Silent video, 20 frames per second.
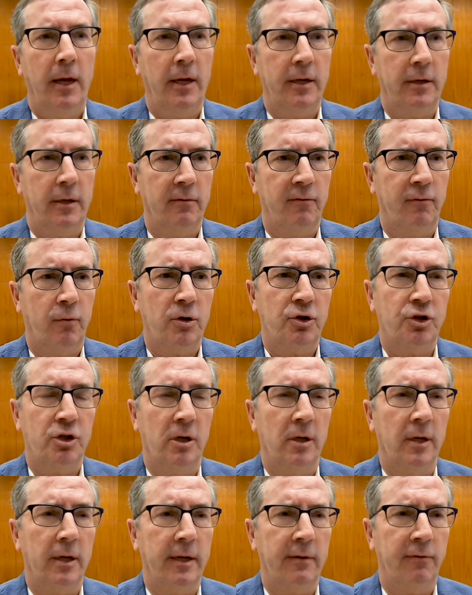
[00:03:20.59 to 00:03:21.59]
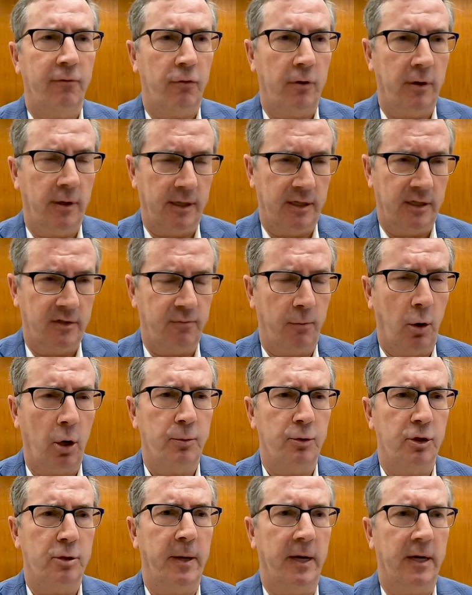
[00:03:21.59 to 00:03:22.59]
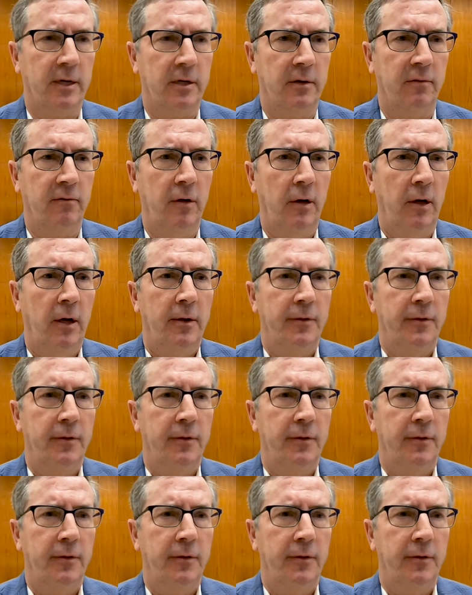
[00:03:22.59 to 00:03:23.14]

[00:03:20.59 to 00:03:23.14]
And unfortunately, for, at least from our perspective,